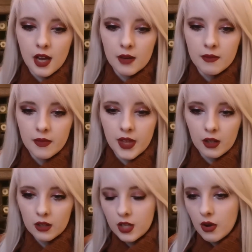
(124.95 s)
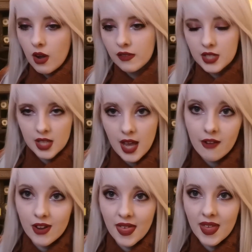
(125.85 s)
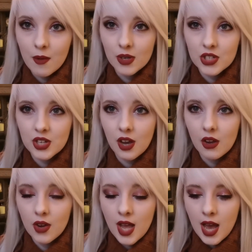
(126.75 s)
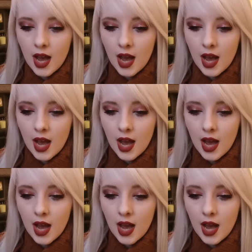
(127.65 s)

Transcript: they'll go over to the area that they want to go,